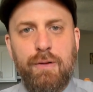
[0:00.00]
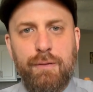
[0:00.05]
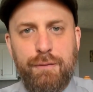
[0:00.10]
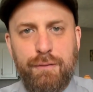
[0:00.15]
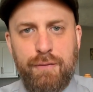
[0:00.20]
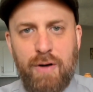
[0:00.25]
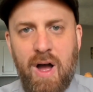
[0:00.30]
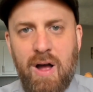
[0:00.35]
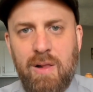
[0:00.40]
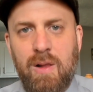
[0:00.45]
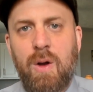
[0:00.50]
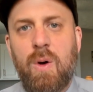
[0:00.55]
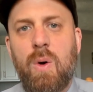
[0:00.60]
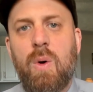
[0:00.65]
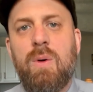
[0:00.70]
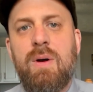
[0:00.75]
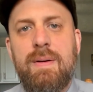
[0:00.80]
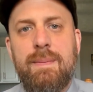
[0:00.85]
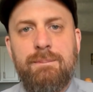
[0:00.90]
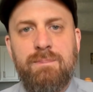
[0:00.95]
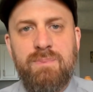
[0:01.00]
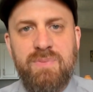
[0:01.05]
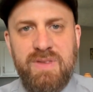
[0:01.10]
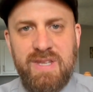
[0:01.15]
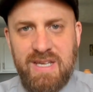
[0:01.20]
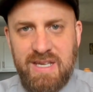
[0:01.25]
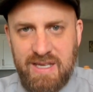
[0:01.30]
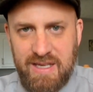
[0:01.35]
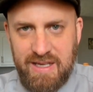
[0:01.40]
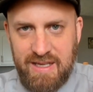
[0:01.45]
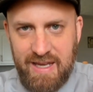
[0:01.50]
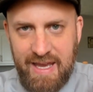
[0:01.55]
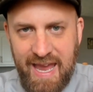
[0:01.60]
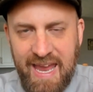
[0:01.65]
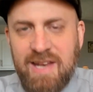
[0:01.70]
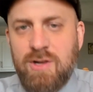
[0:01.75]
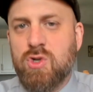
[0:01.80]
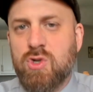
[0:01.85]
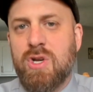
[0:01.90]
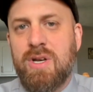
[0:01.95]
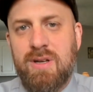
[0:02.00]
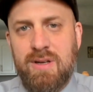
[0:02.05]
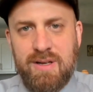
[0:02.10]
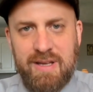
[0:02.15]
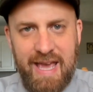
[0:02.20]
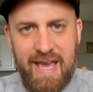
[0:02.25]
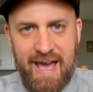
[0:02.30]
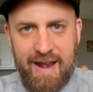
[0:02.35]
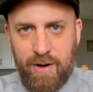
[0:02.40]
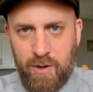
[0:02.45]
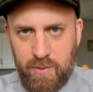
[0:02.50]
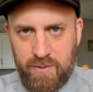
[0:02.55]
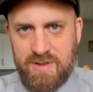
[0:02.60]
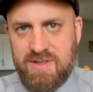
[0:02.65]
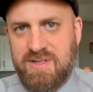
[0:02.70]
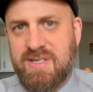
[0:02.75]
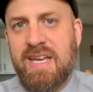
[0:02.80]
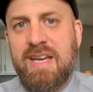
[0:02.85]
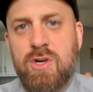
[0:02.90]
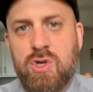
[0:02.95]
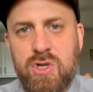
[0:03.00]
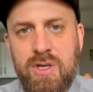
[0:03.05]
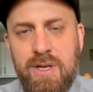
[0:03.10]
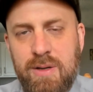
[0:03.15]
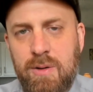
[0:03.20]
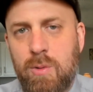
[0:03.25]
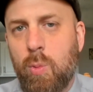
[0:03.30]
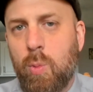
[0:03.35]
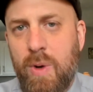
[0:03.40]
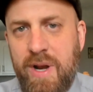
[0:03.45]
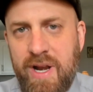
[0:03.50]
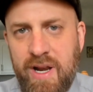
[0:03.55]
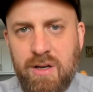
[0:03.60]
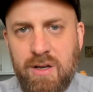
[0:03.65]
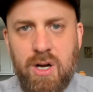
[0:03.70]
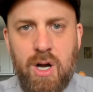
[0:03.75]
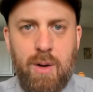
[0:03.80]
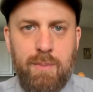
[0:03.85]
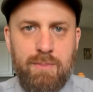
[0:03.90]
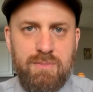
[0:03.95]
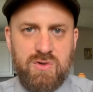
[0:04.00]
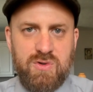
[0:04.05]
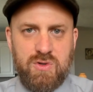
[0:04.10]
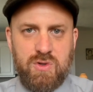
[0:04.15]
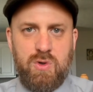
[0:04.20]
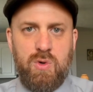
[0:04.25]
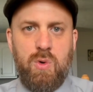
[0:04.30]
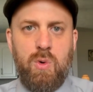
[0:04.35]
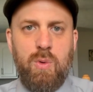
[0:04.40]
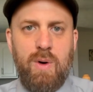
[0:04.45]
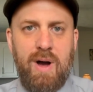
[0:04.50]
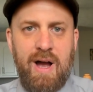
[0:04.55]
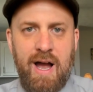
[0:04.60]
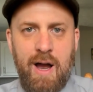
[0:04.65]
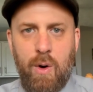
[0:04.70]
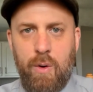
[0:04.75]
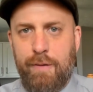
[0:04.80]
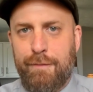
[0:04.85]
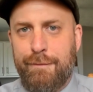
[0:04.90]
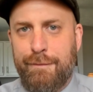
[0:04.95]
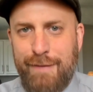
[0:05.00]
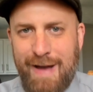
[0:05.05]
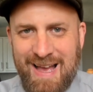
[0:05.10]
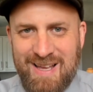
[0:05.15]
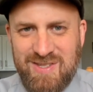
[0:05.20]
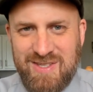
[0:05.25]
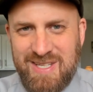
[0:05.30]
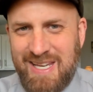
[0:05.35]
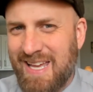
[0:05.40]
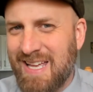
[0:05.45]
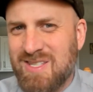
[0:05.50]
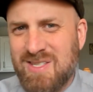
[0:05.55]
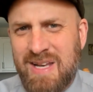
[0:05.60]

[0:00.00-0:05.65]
follow the ancient categorization when it comes to our fasting.